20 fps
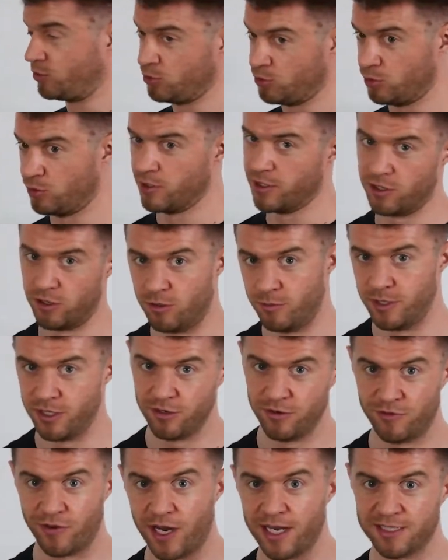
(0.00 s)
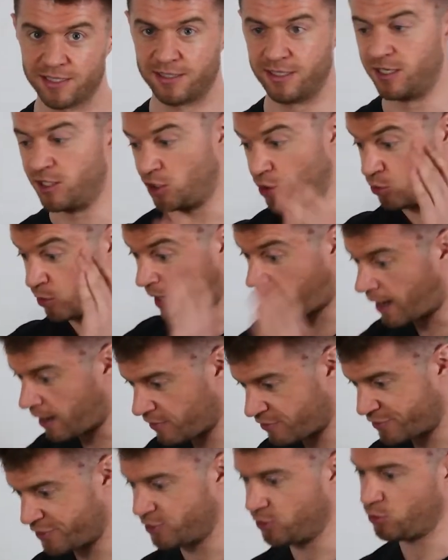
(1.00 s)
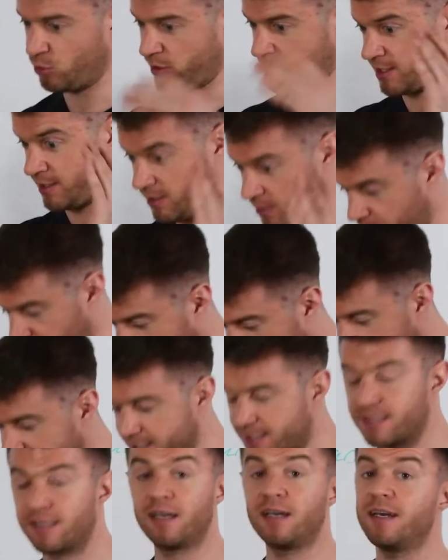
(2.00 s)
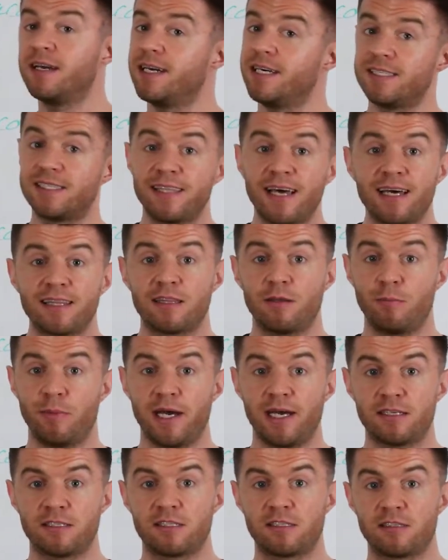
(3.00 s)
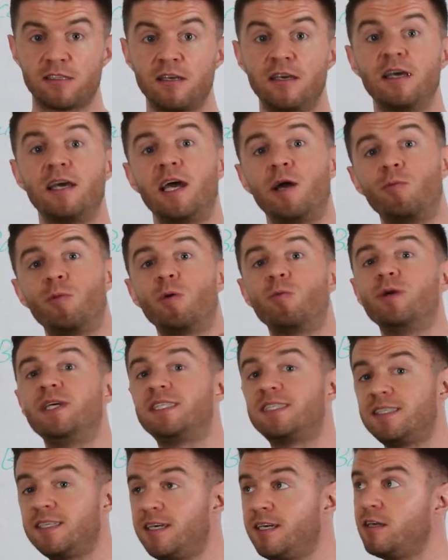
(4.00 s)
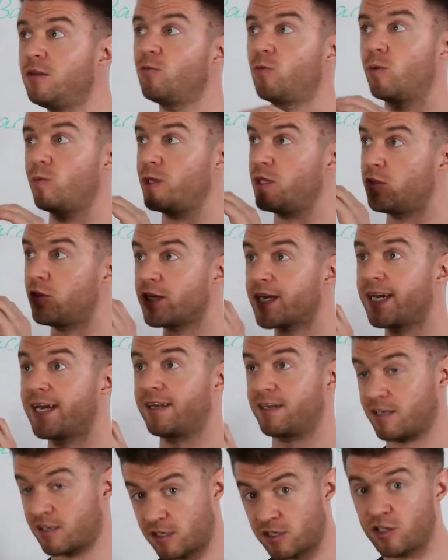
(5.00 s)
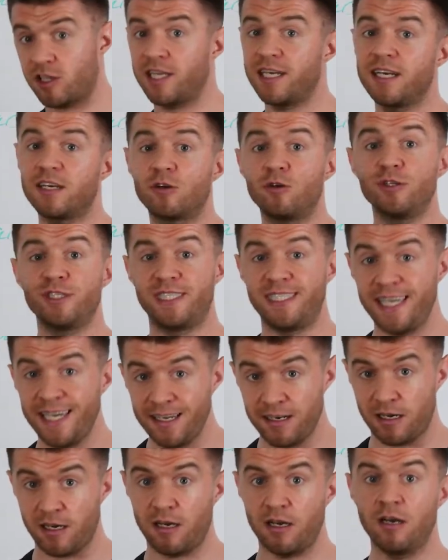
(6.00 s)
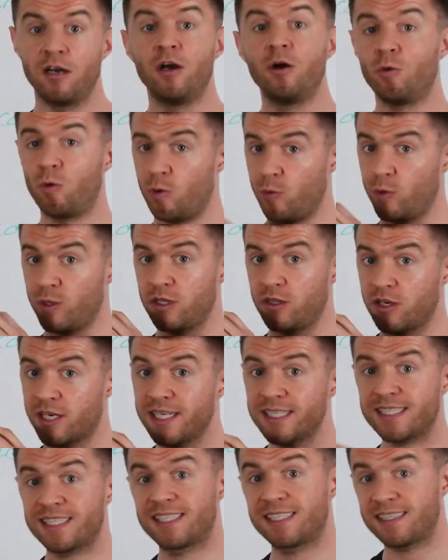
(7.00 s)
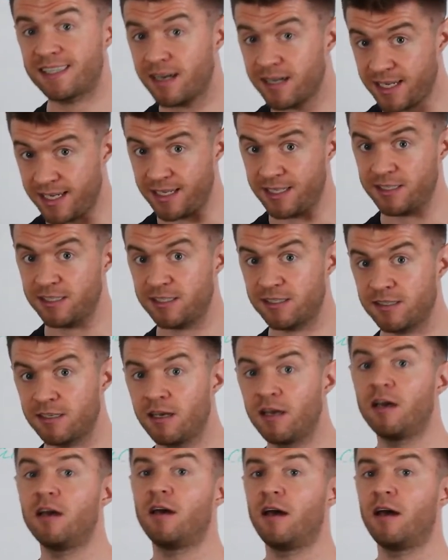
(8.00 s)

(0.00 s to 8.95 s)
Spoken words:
do intermittent fasting, you have to, it's the best. It's not the best. And when we look at clinical data, when we look at studies,